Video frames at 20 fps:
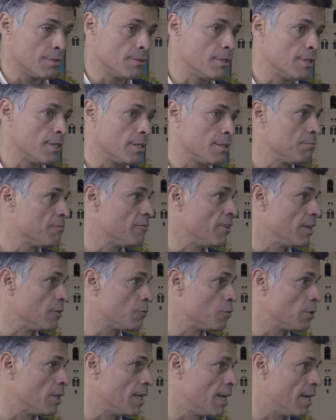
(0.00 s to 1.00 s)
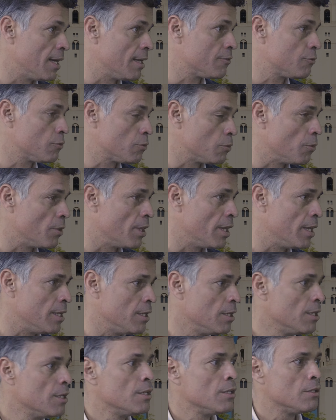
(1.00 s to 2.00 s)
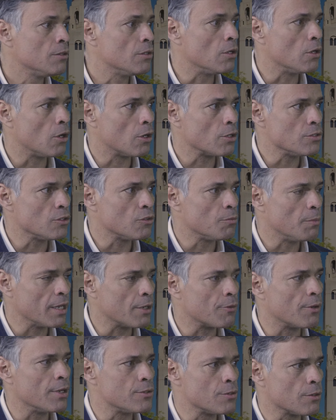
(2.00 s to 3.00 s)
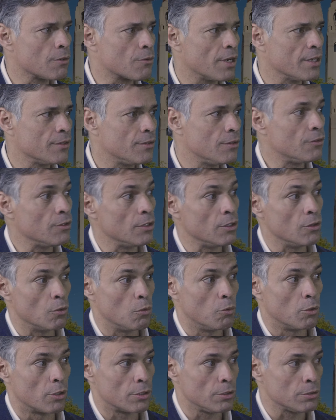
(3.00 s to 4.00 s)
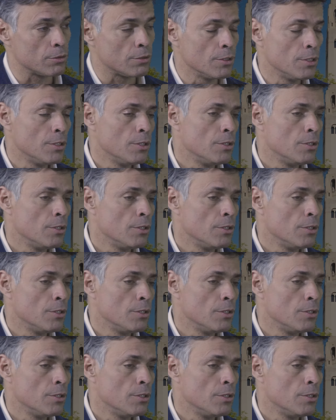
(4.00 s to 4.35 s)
that Venezuela has today the largest migration crisis in the world,